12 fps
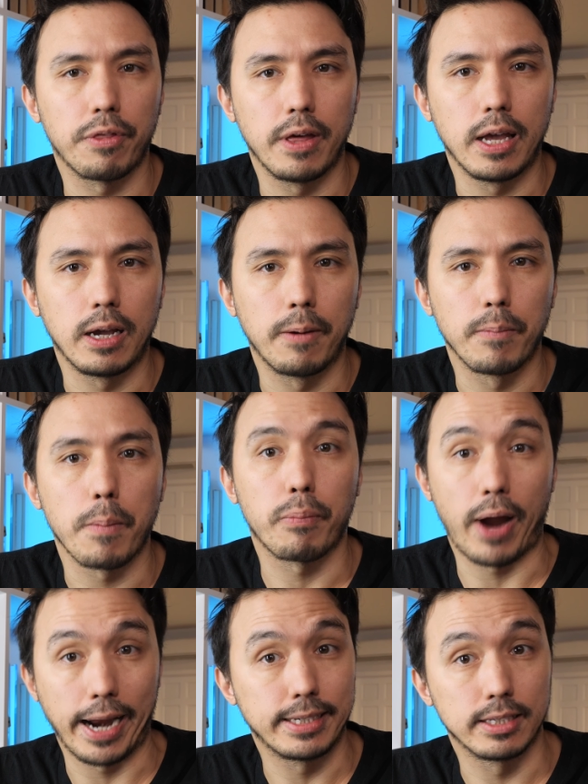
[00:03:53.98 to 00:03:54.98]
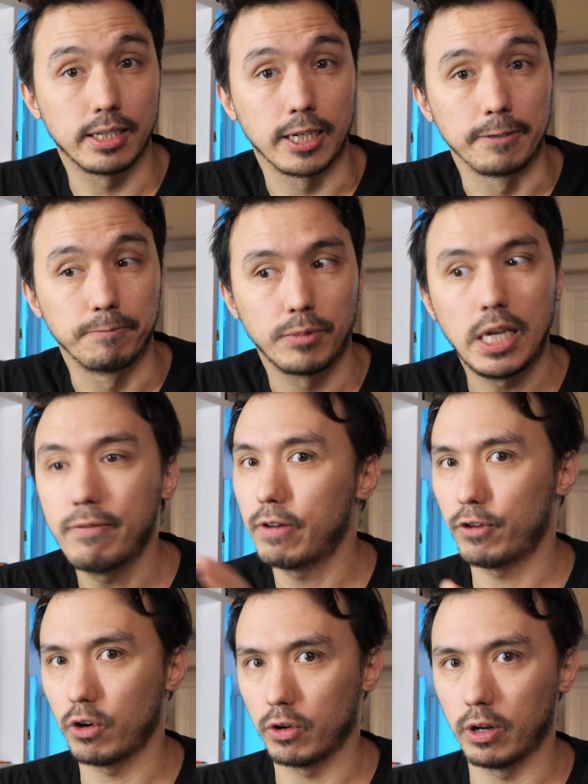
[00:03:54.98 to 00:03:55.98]
thing practicing, even
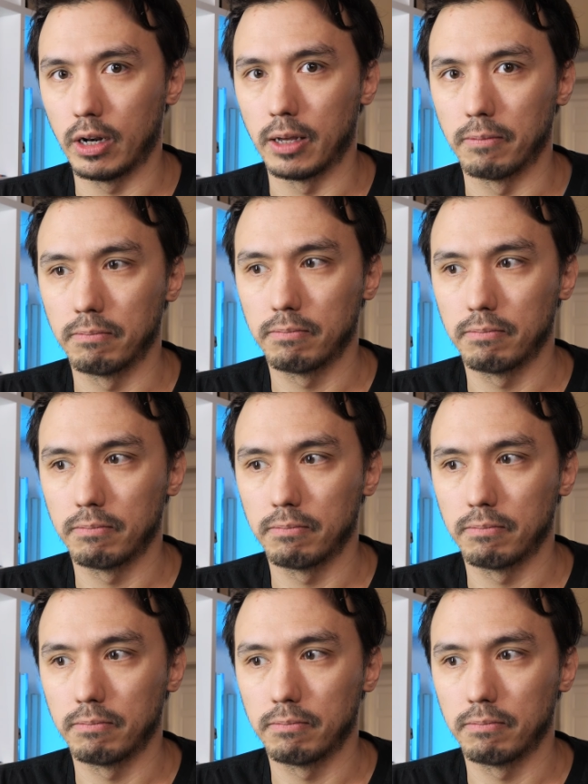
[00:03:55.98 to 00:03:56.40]
if you're not good at it.